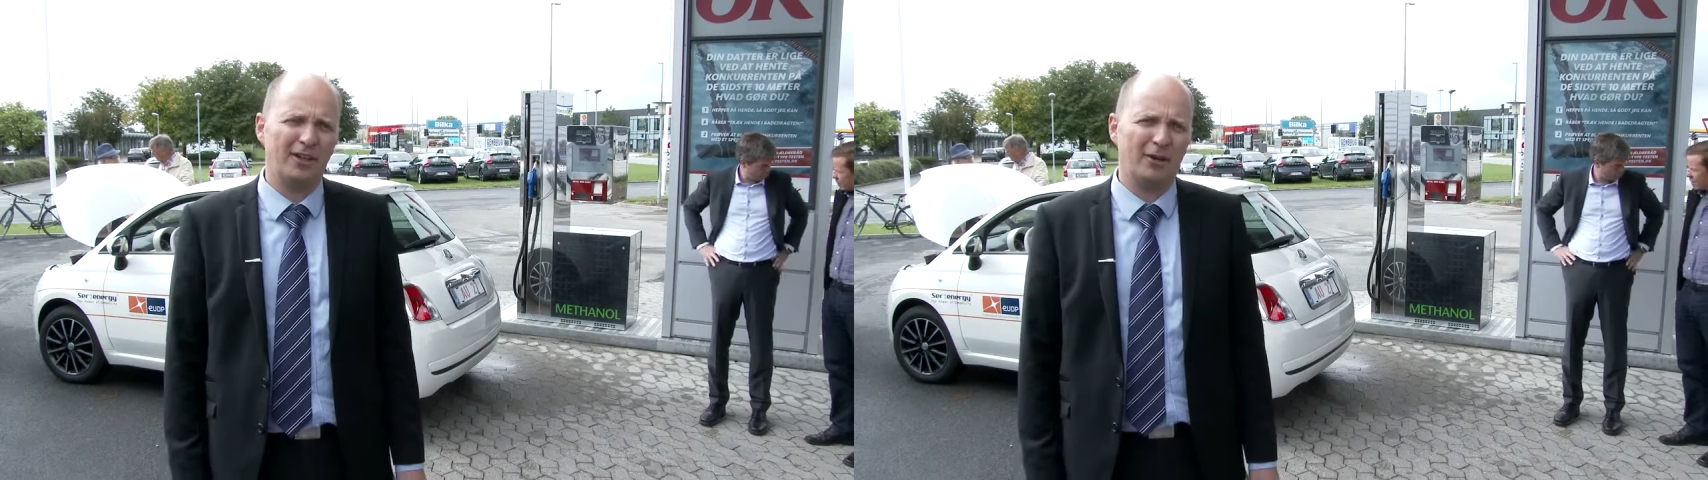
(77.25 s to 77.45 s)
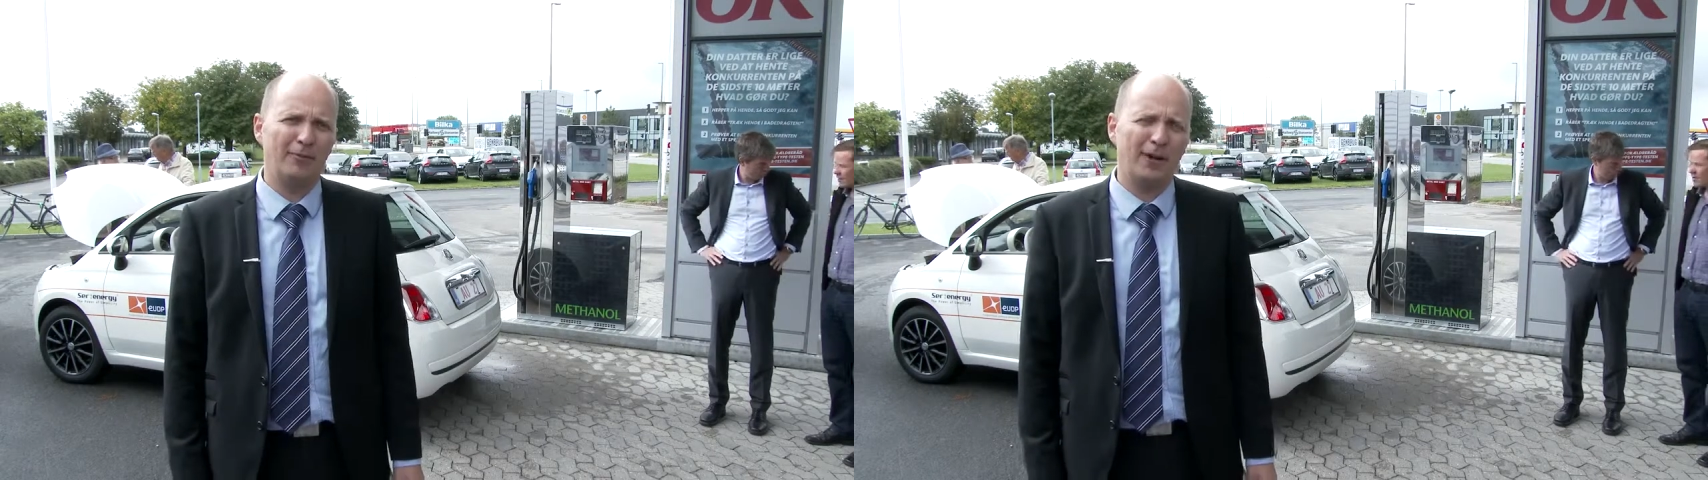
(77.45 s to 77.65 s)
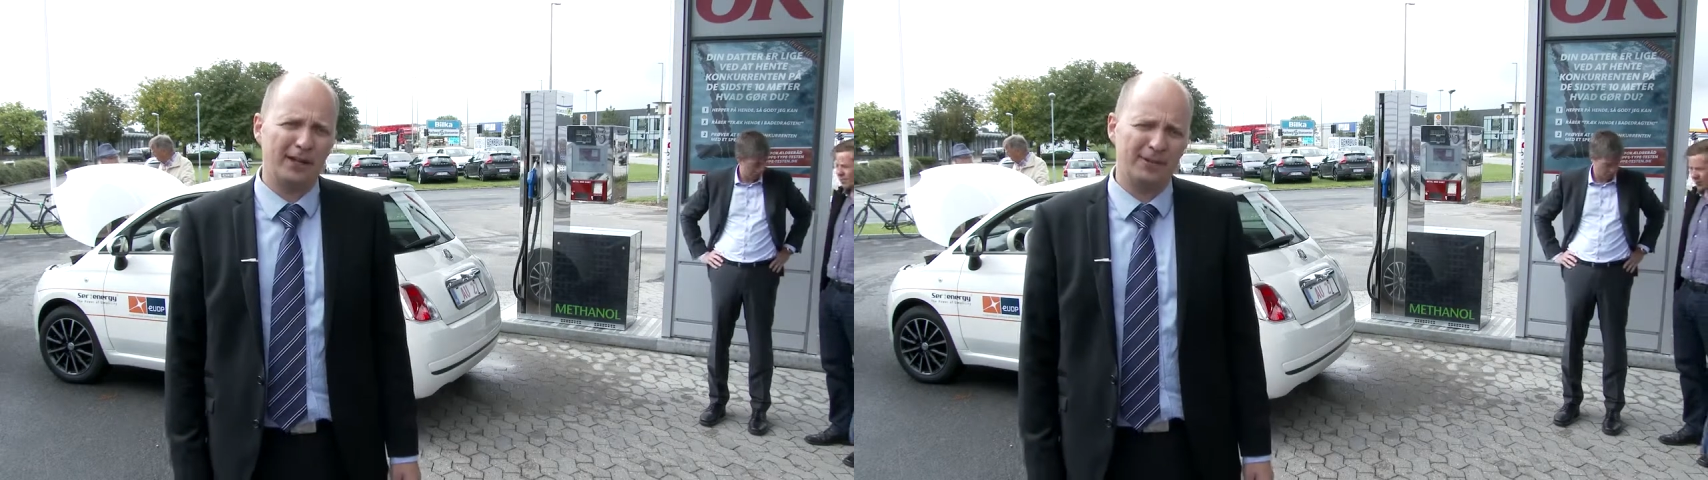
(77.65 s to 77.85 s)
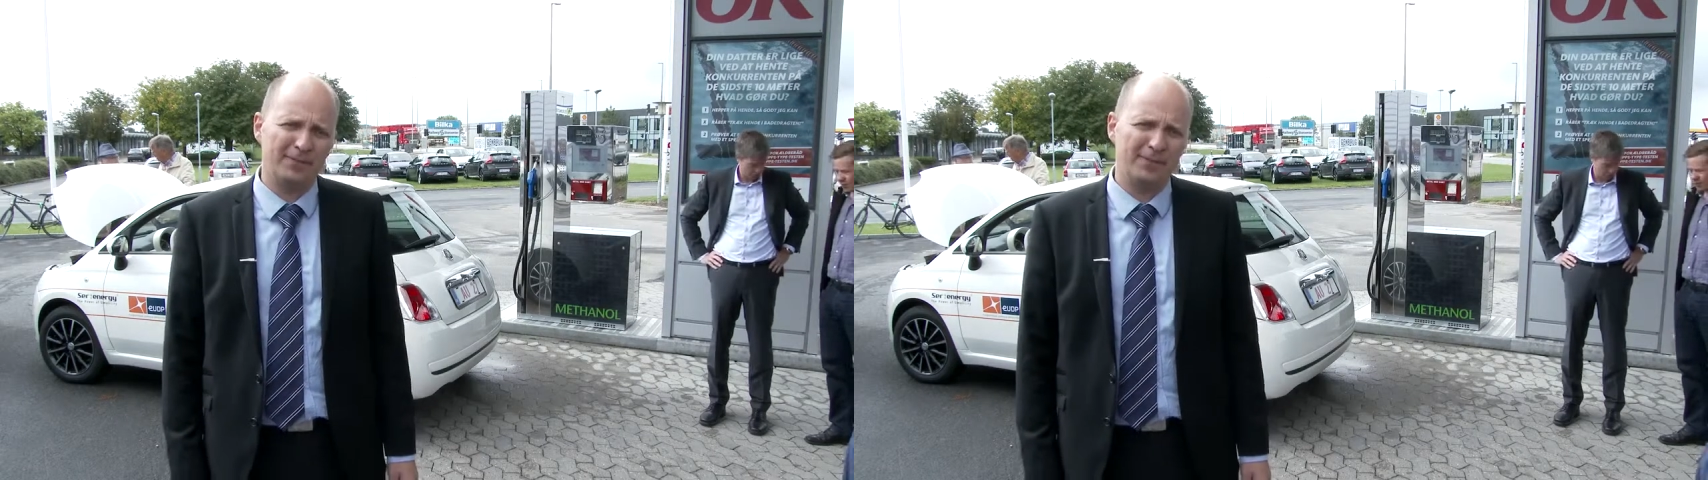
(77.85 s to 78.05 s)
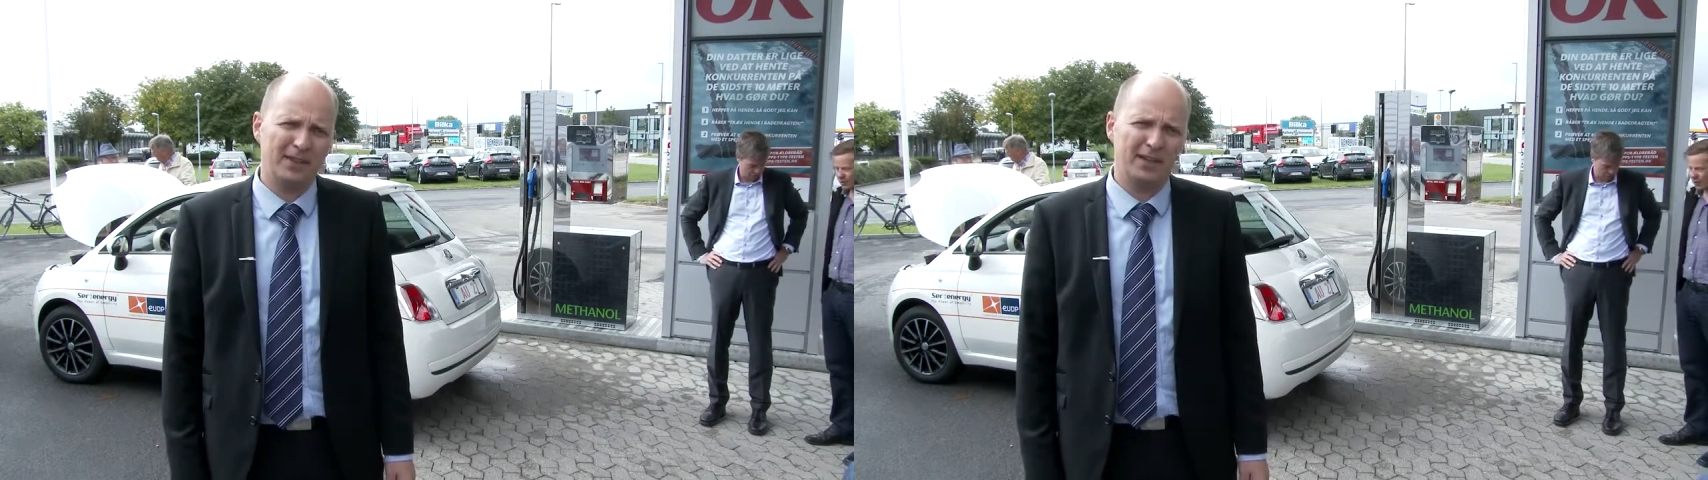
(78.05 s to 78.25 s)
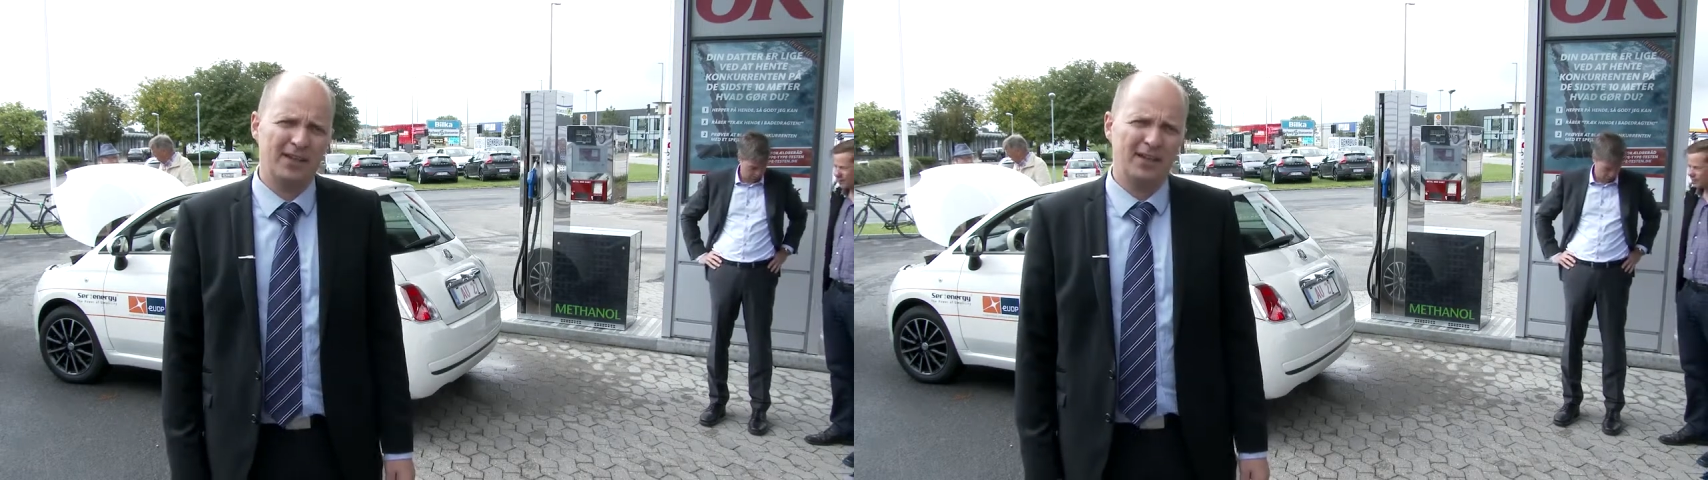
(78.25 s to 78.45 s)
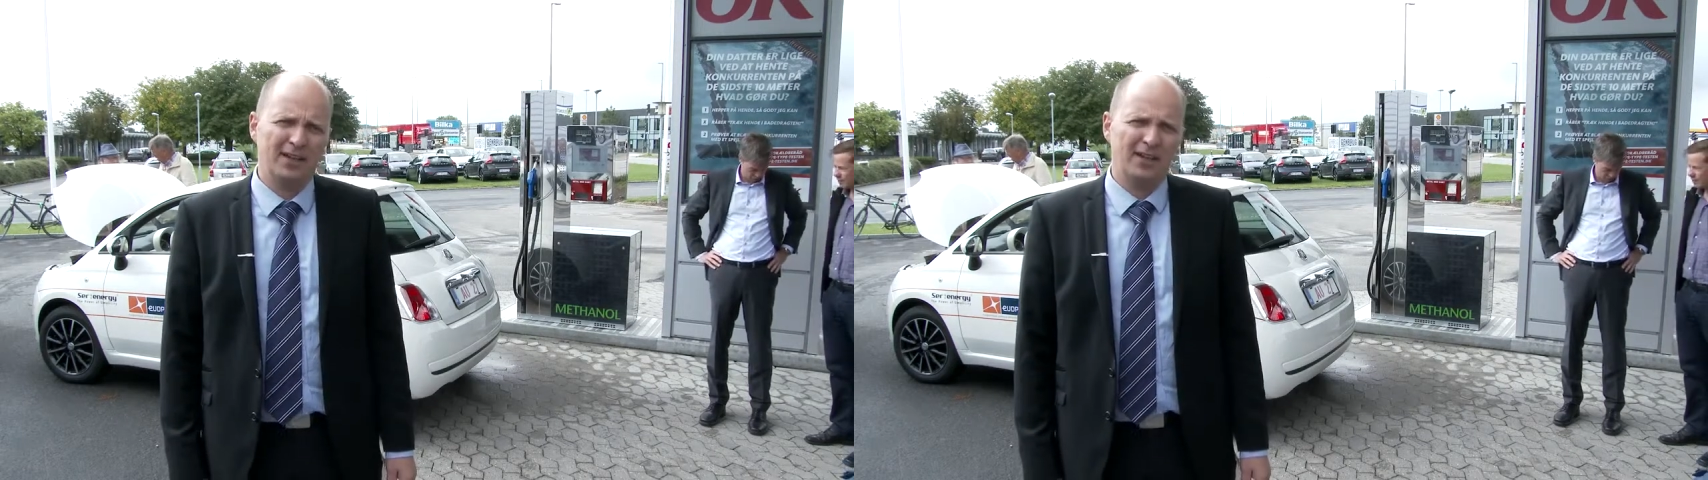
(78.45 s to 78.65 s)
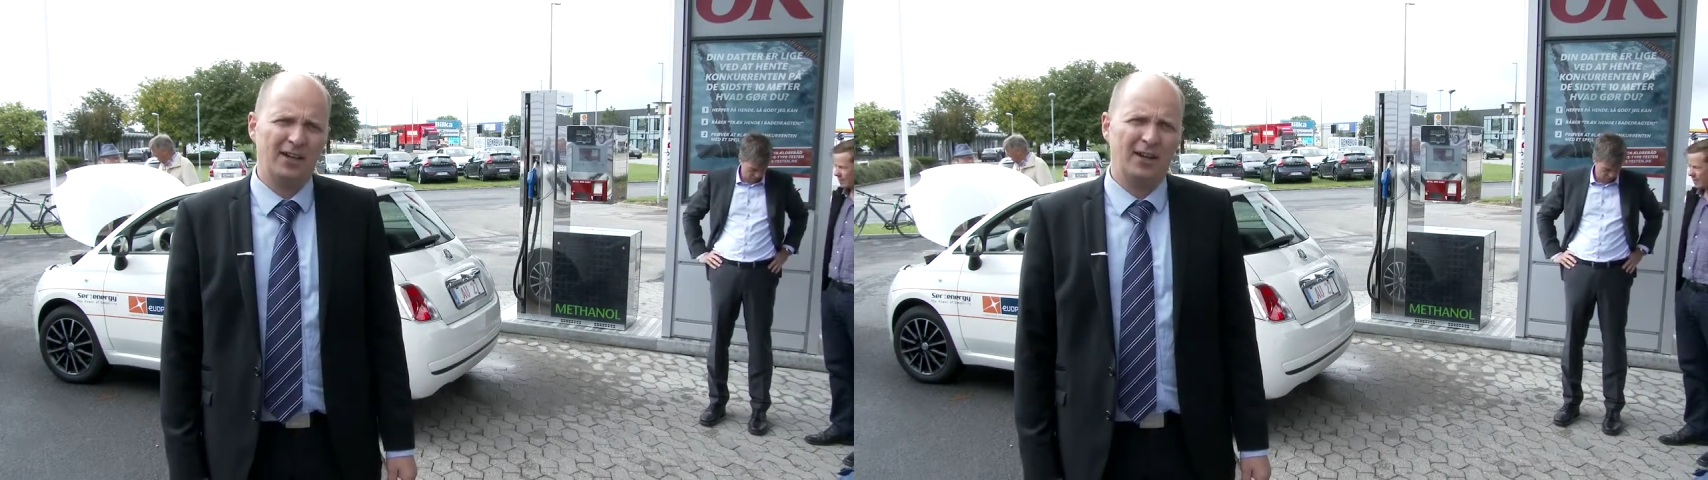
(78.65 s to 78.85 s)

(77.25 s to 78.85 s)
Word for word: methanol can be produced